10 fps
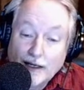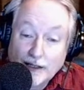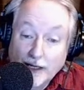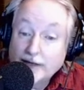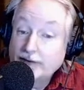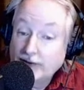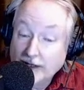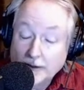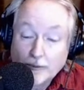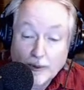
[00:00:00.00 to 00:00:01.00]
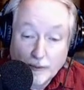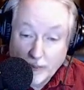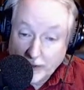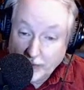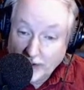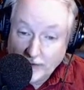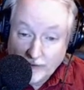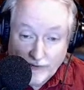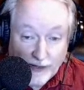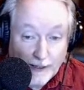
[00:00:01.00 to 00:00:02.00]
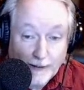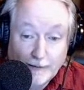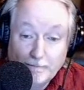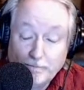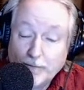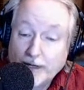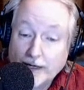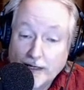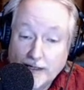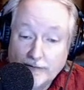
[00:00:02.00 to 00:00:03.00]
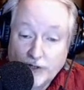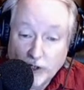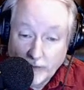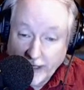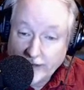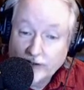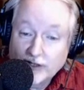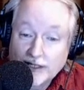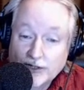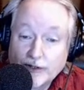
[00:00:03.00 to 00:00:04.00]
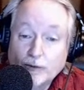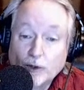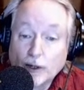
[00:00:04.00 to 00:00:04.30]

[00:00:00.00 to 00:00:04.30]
lot of people of German ancestry were